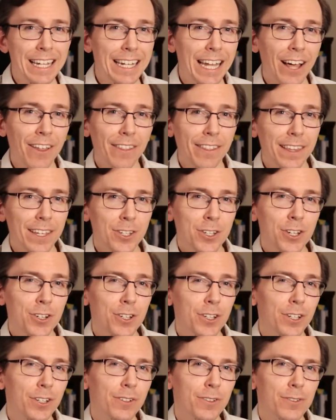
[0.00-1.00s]
Now this
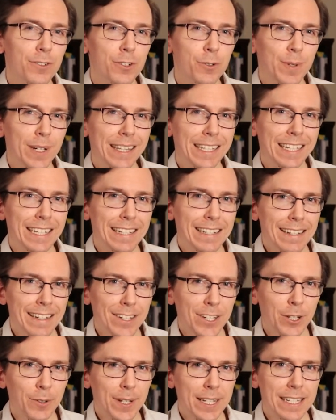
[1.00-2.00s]
is used with
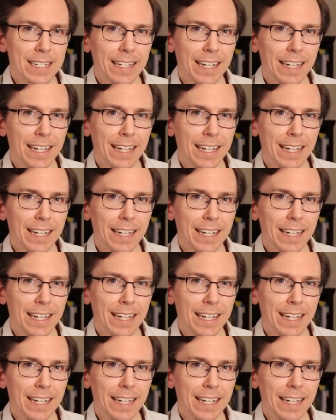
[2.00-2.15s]
continuous